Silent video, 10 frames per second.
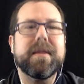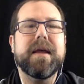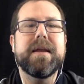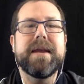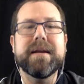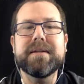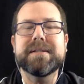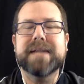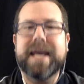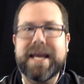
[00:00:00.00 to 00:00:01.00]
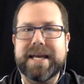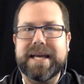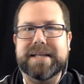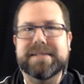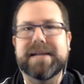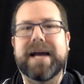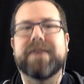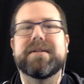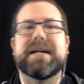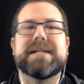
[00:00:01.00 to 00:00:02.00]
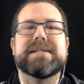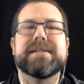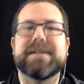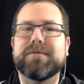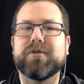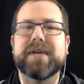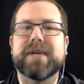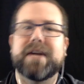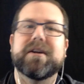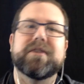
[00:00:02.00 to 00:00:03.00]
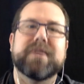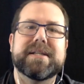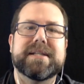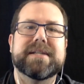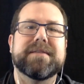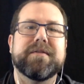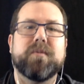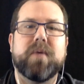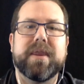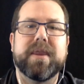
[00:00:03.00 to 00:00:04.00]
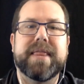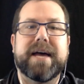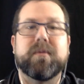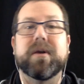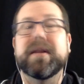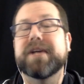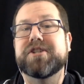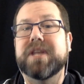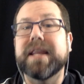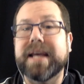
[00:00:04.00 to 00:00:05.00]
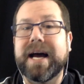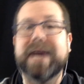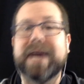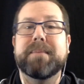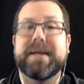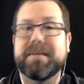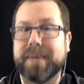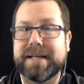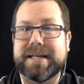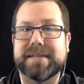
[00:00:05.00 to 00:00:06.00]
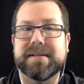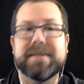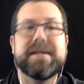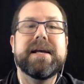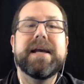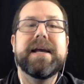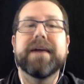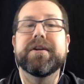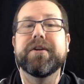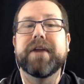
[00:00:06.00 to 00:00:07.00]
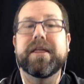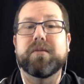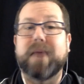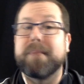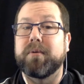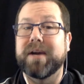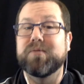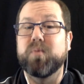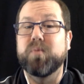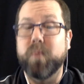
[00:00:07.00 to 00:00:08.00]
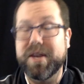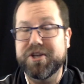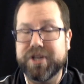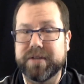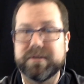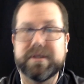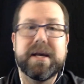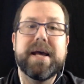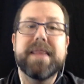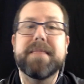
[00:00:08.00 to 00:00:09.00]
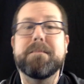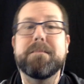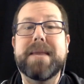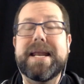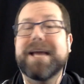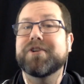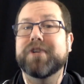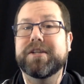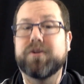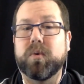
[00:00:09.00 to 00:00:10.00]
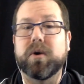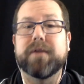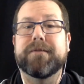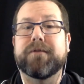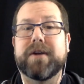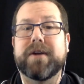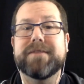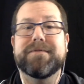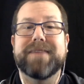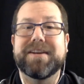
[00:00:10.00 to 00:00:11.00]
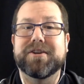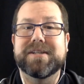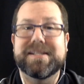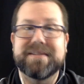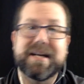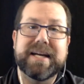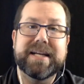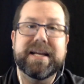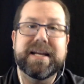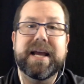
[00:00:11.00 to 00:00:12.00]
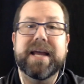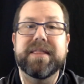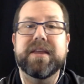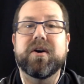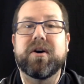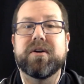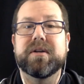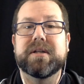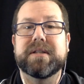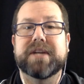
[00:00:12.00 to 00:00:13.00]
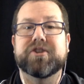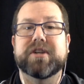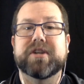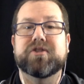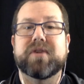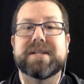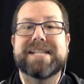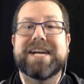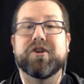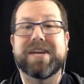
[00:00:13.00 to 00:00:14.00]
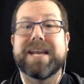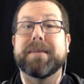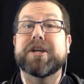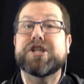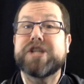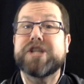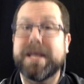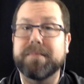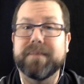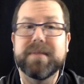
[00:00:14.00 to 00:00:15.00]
Nikola's case outlined several characteristics of the One that were allegedly copied by Tesla, including the wraparound windshield, the mid-entry door, front fender design, and the all-electric truck's aerodynamic shape.